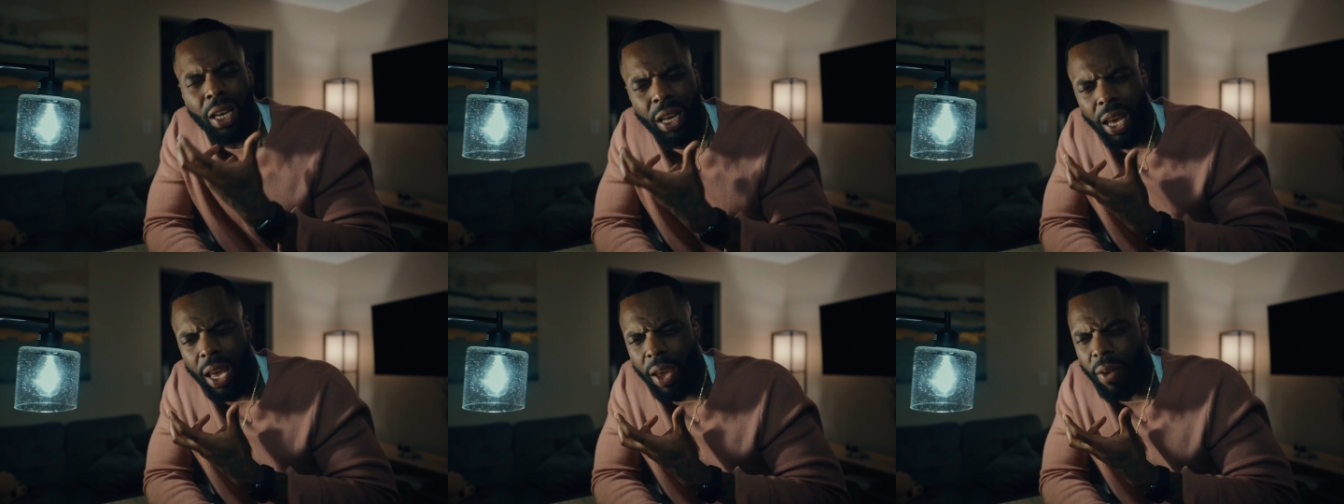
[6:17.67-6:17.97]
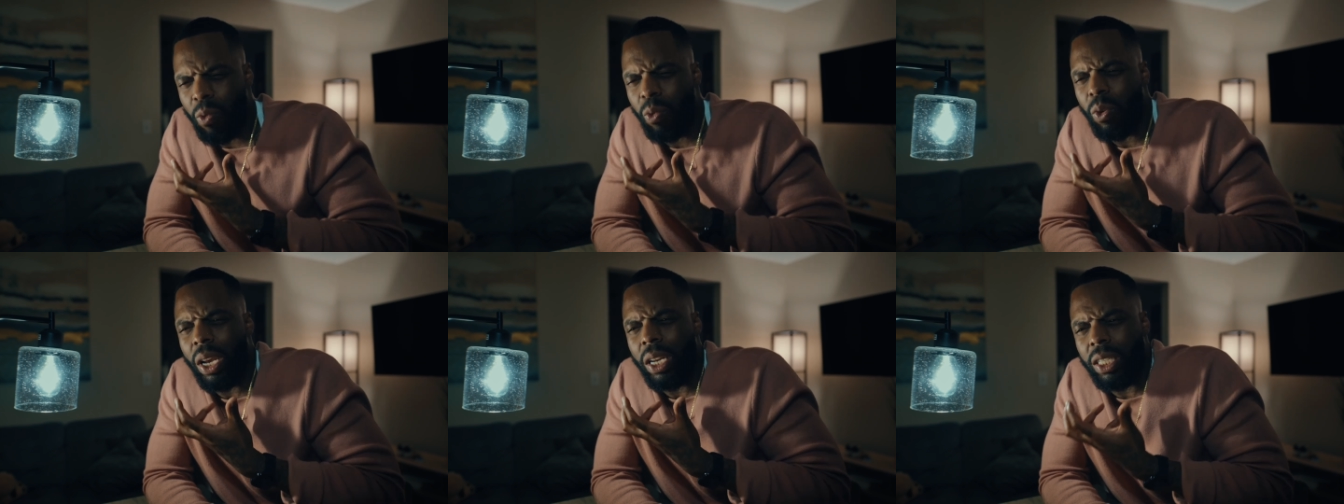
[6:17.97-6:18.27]

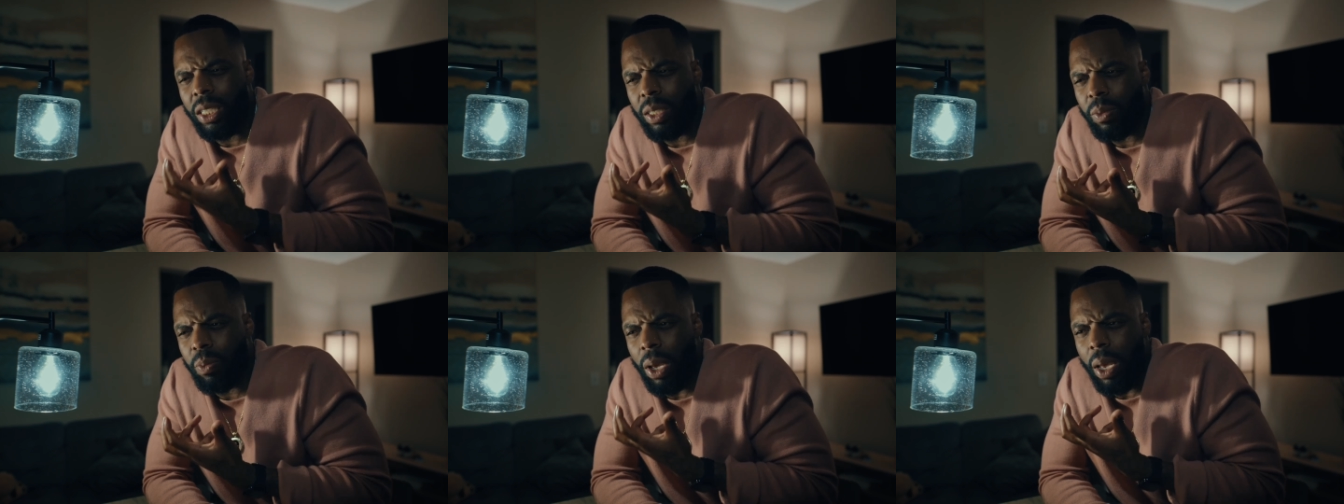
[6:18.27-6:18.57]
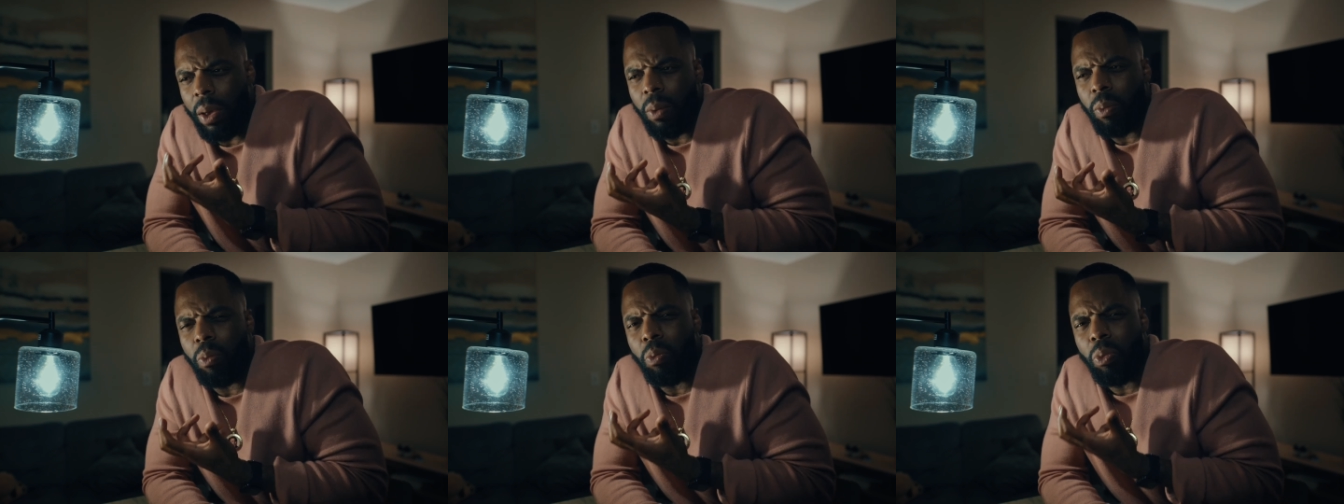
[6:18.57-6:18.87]

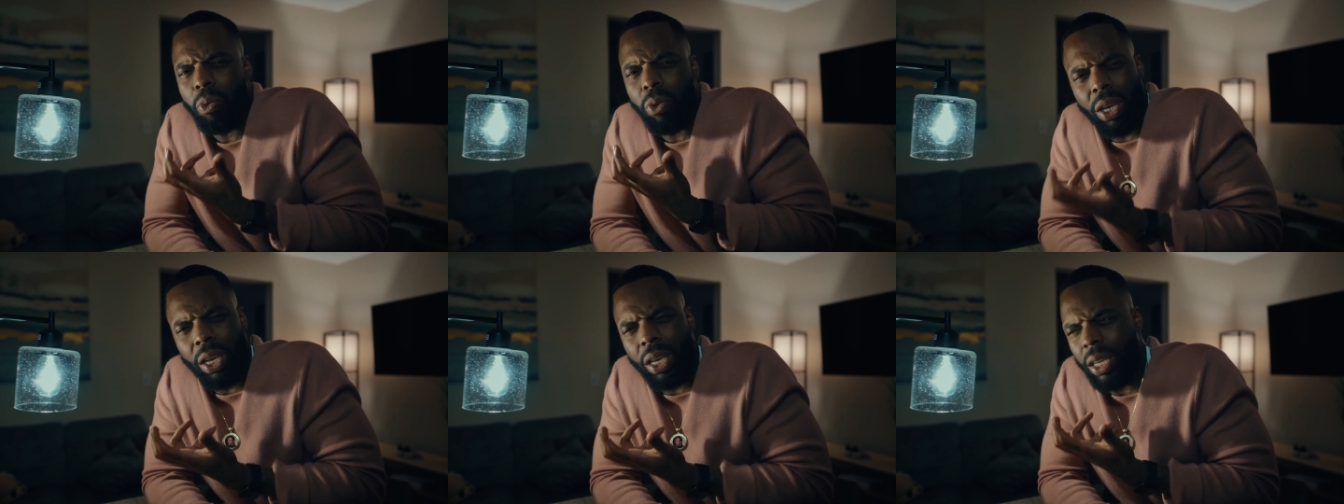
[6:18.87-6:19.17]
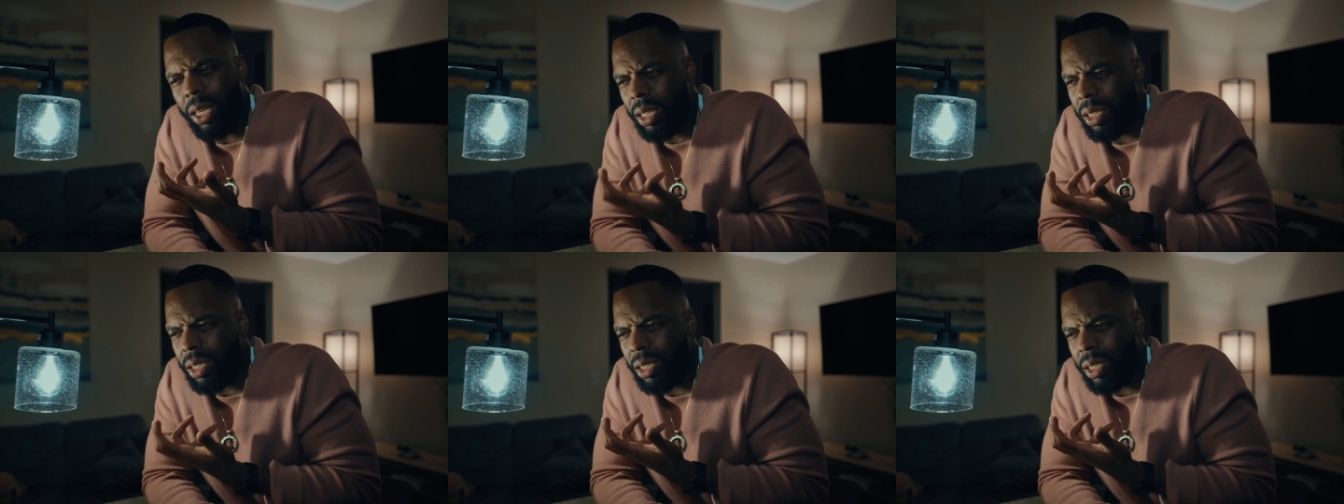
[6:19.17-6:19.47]
It
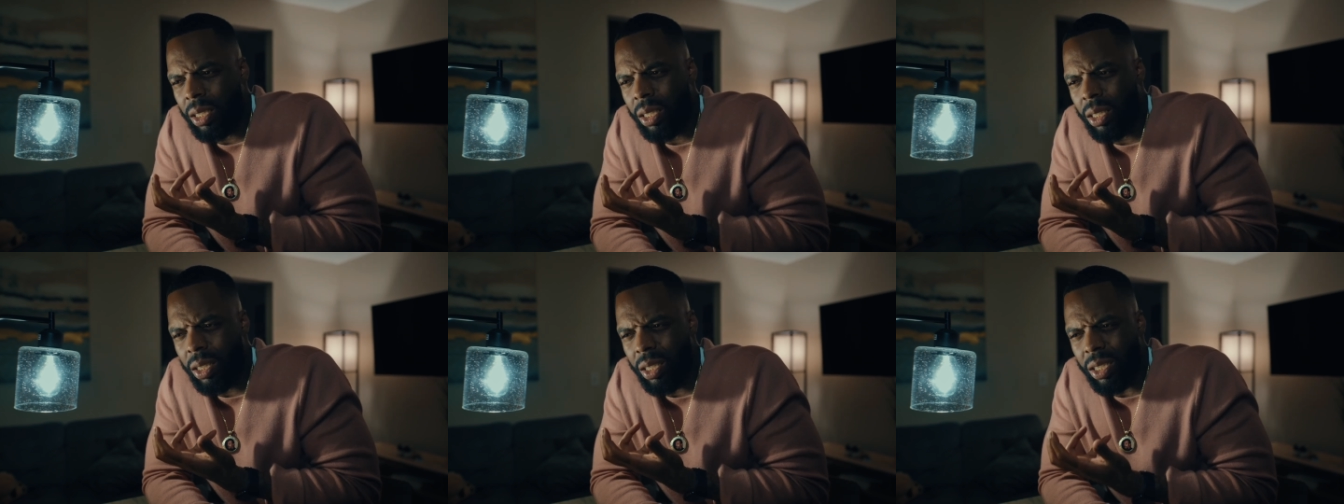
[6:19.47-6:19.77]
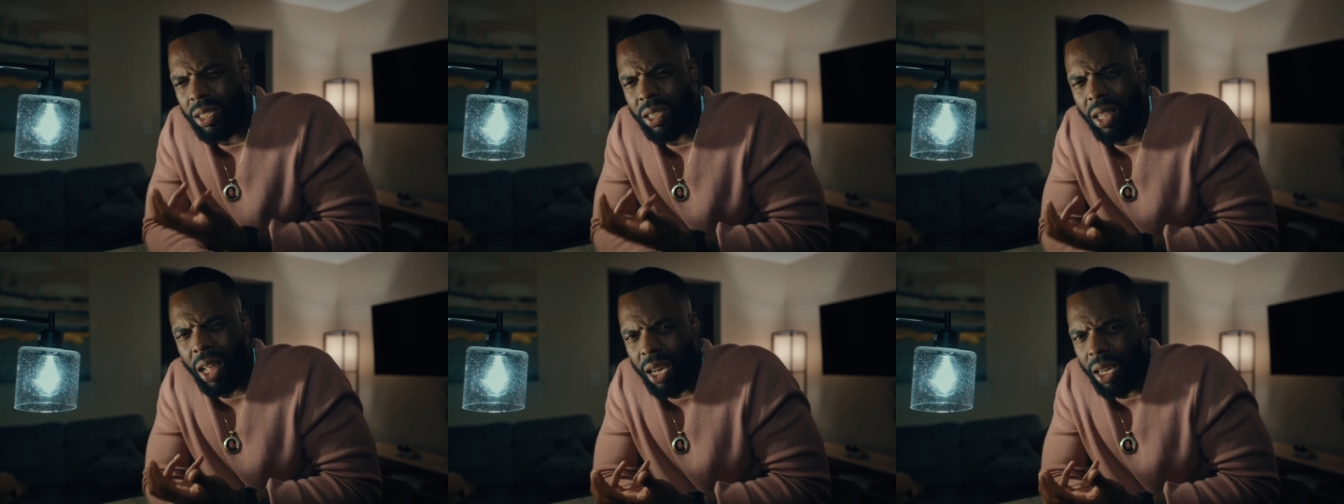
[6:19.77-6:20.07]
brings
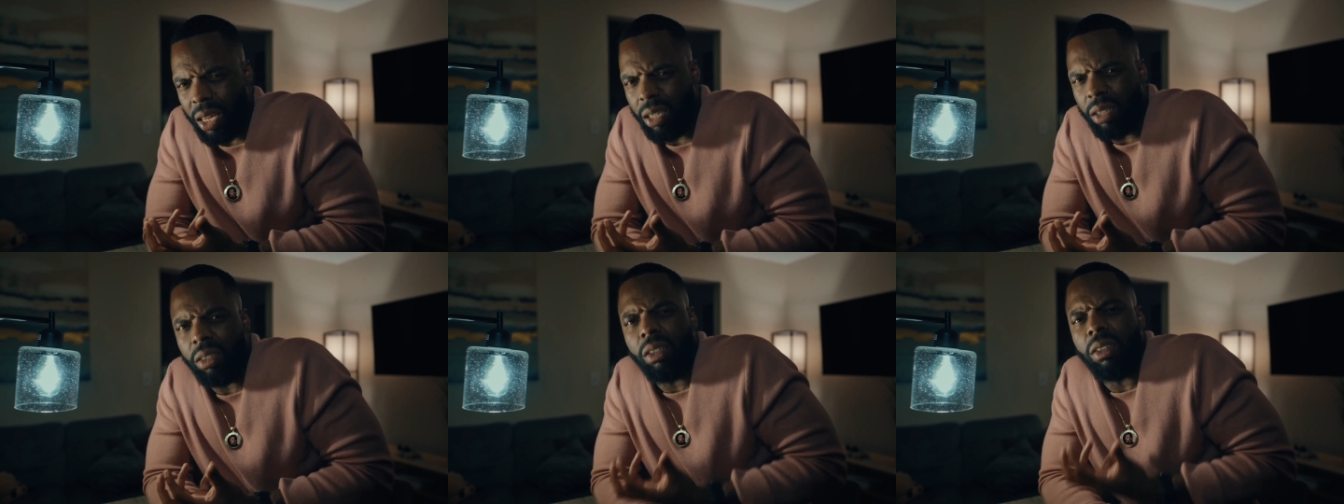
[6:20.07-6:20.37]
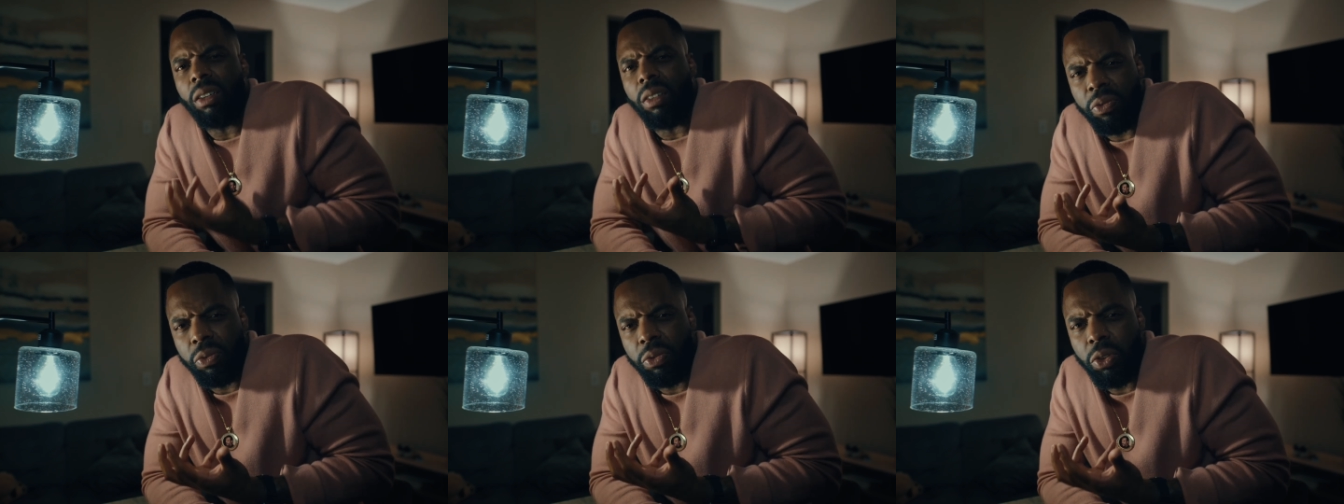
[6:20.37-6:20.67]
this like
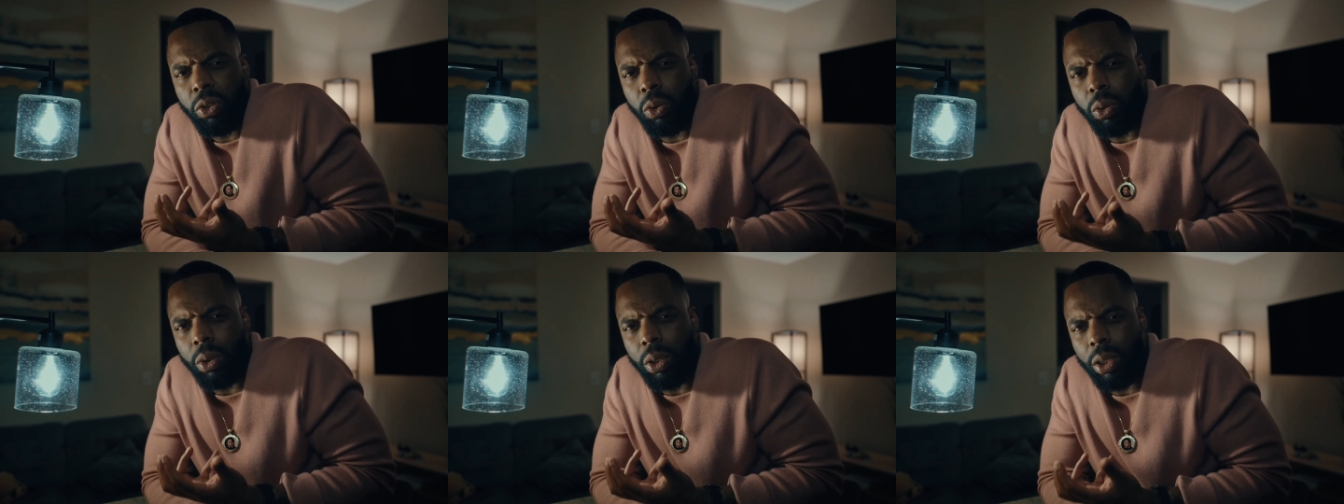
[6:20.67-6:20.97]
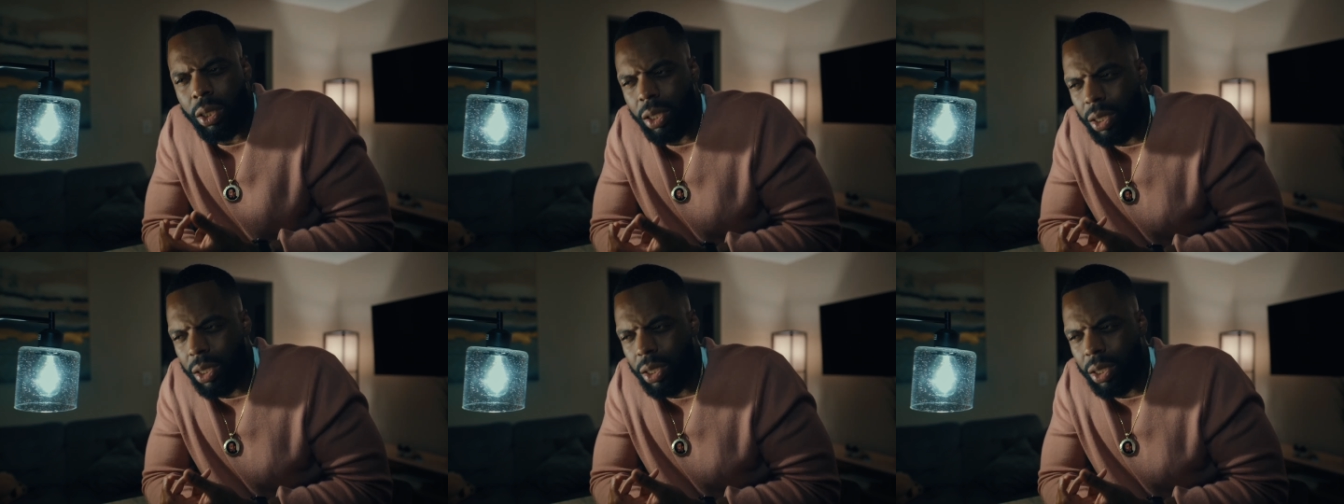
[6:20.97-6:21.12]
oomph to it.